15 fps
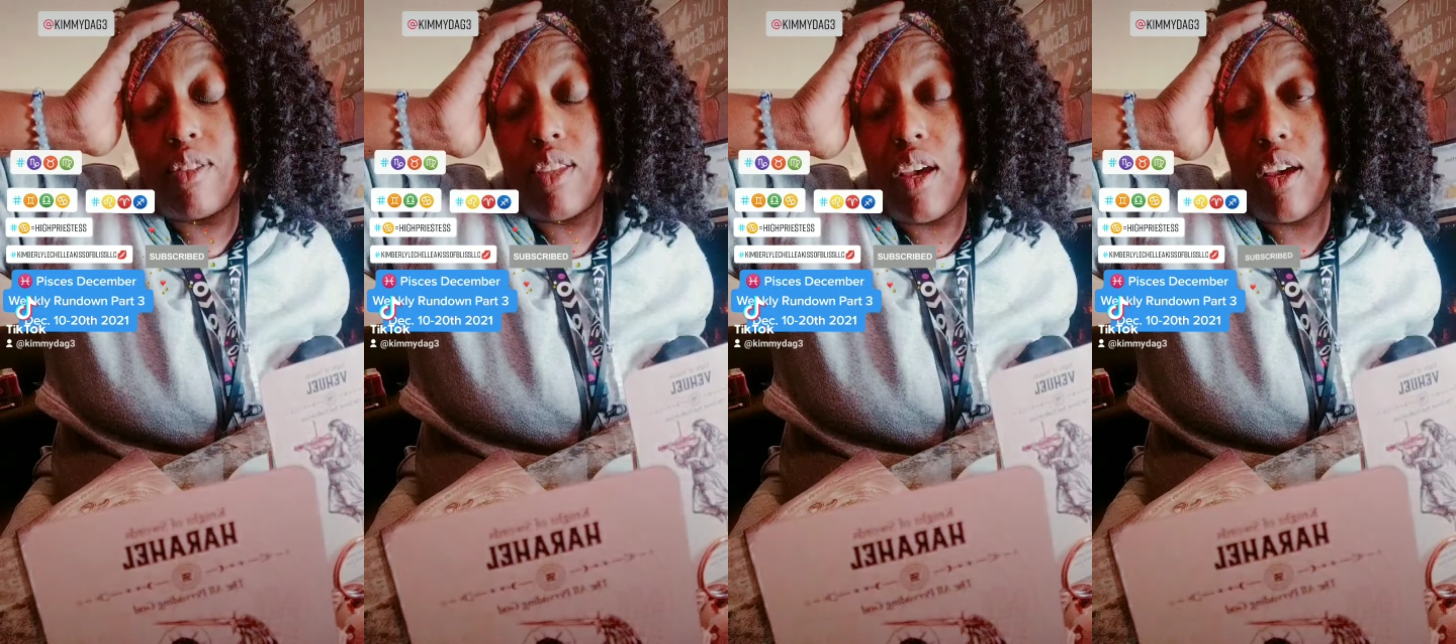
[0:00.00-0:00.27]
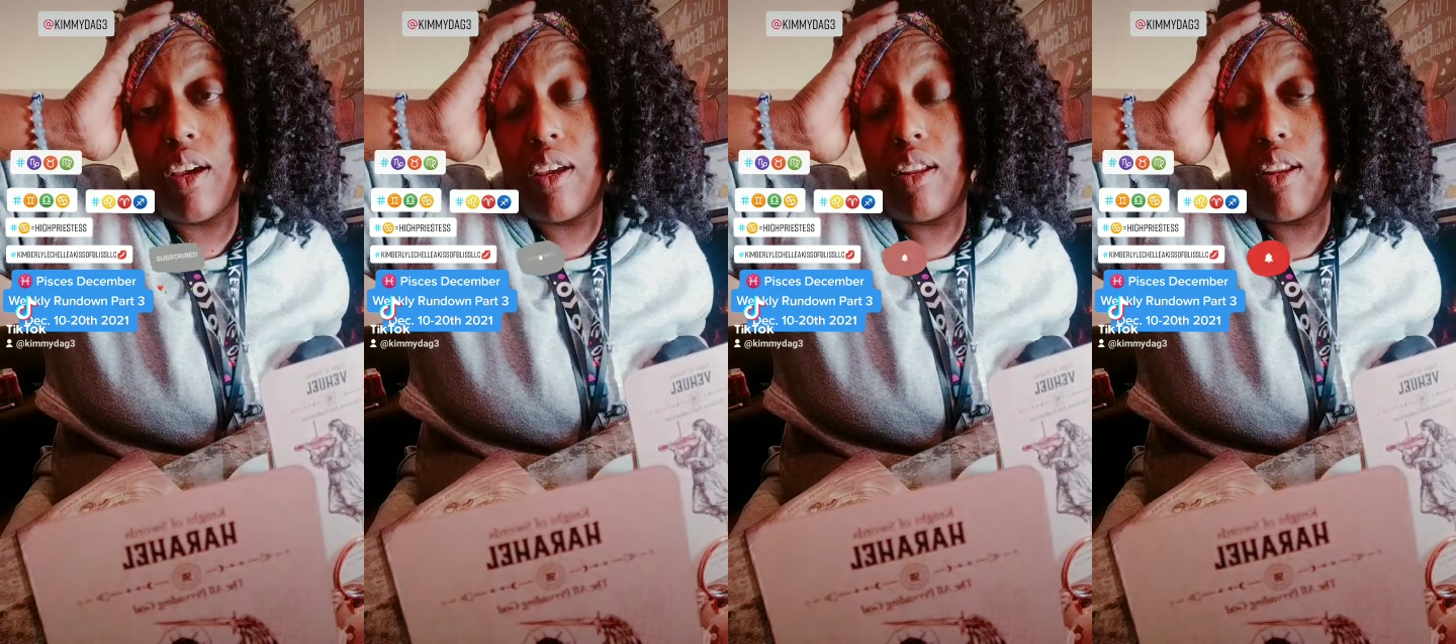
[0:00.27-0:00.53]

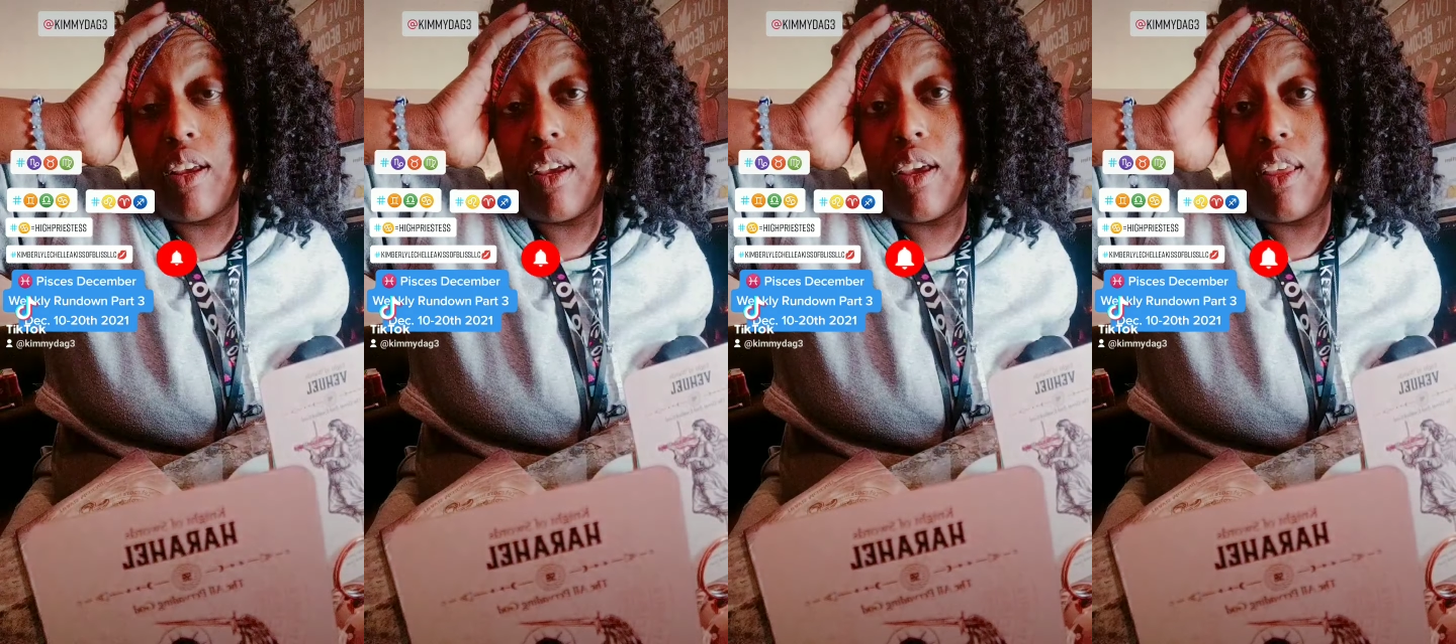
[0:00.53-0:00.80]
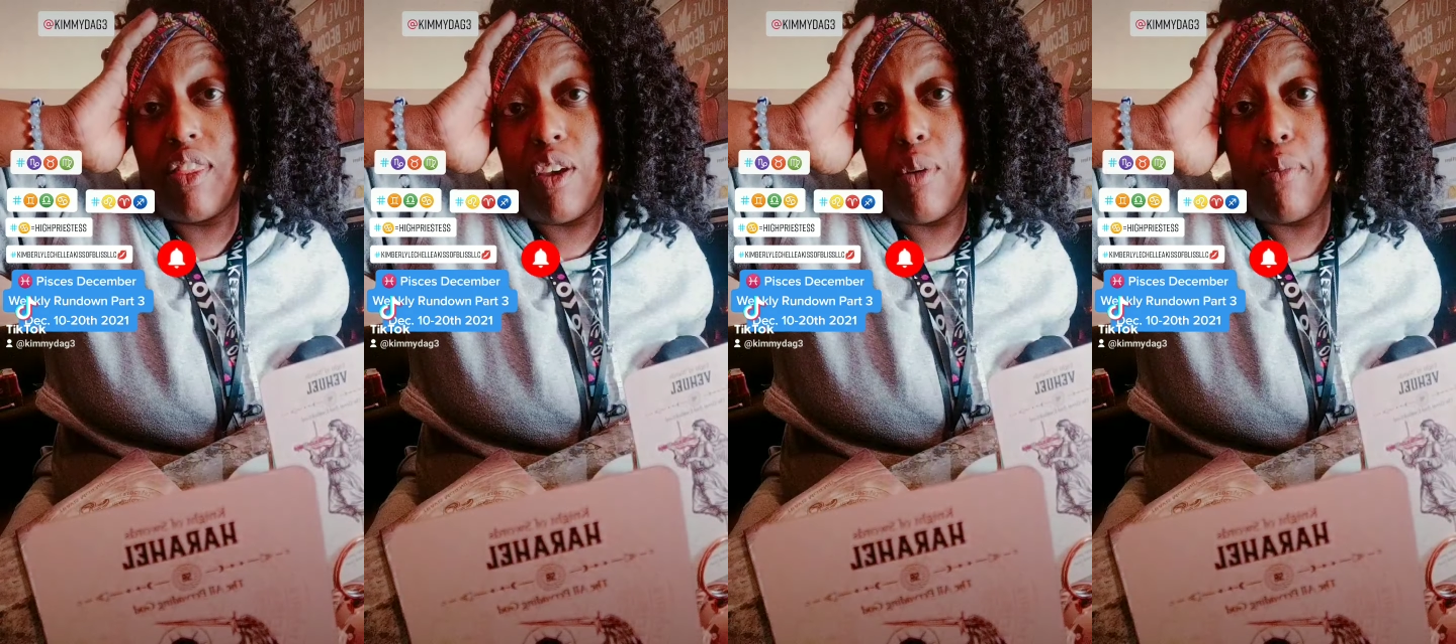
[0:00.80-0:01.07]
sun
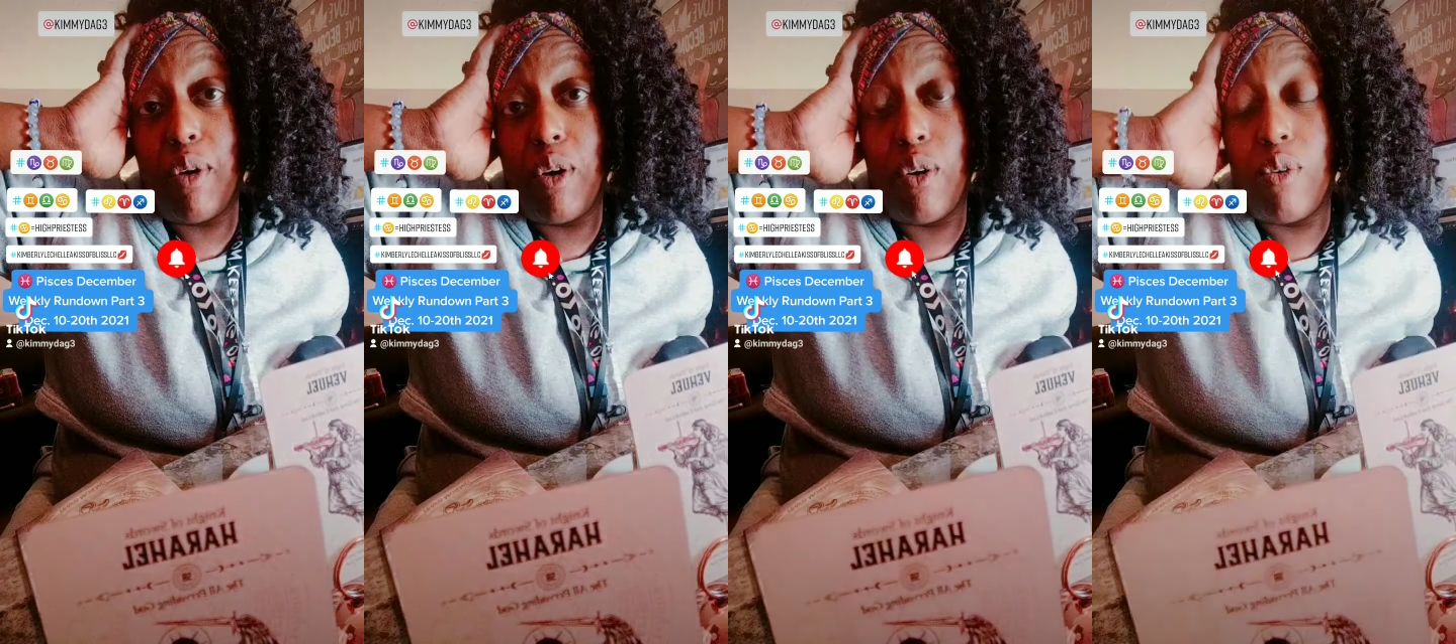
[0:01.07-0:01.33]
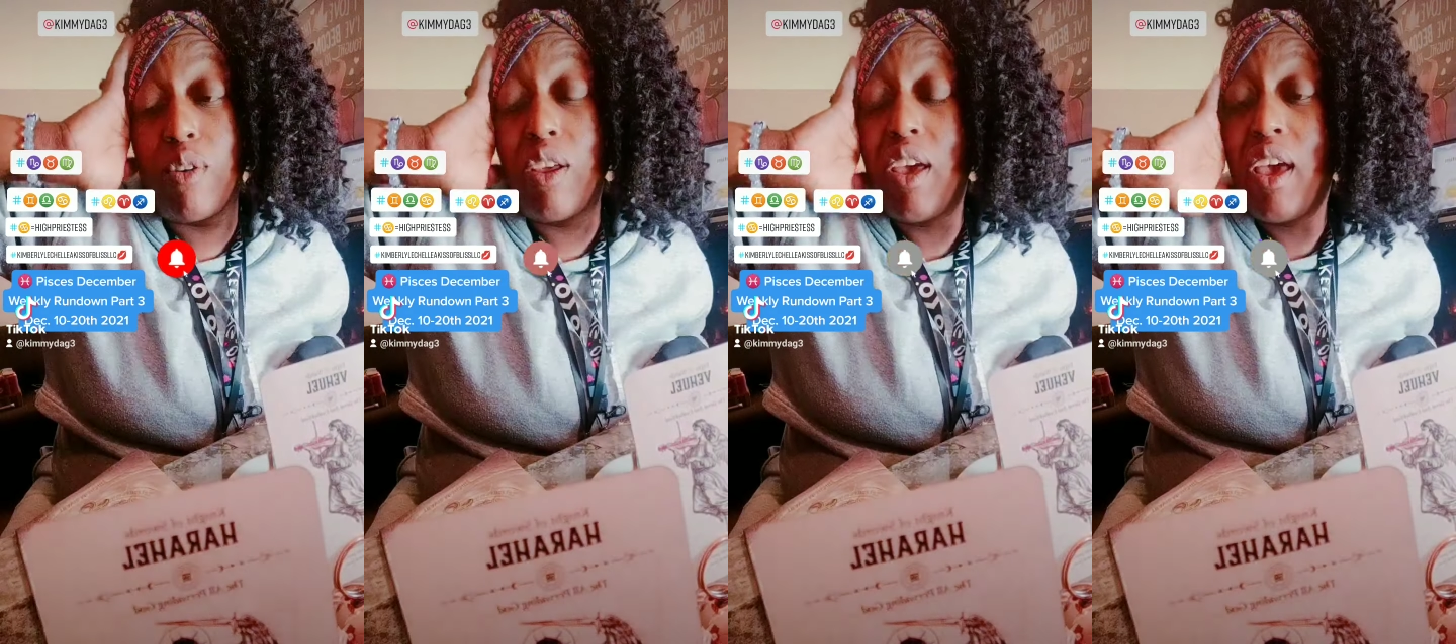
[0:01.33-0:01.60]
and their
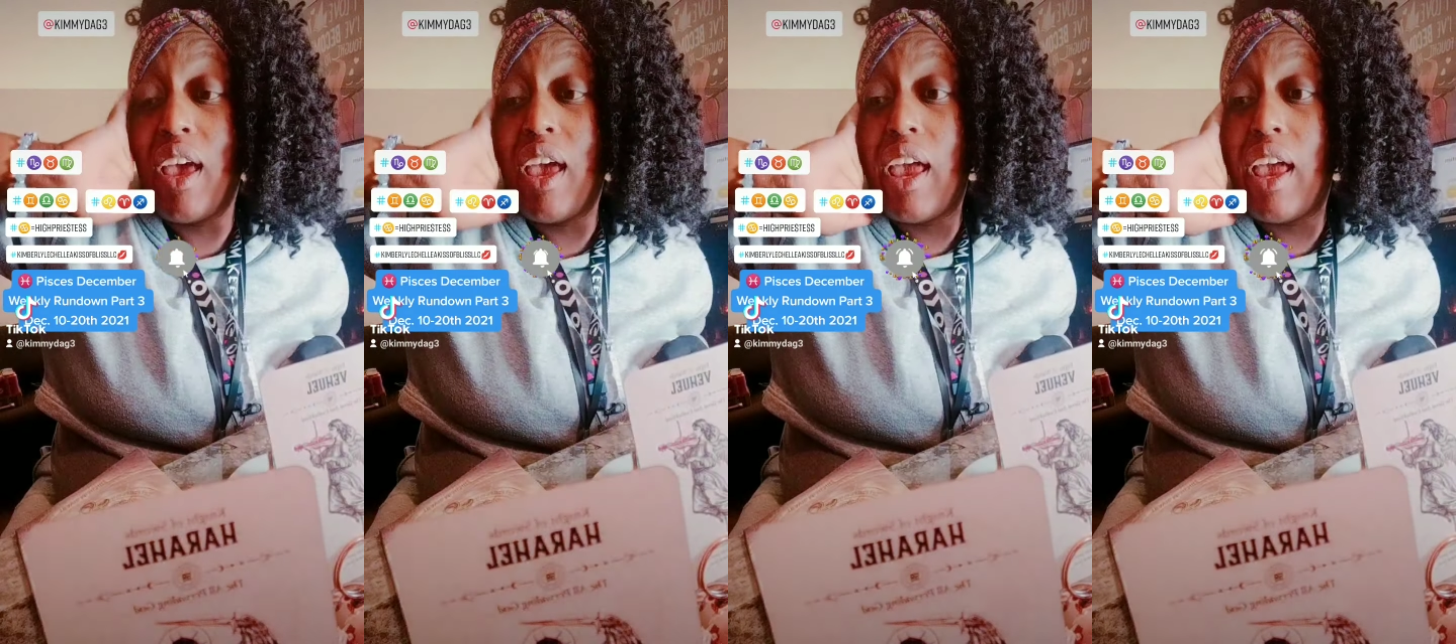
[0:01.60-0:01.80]
moon.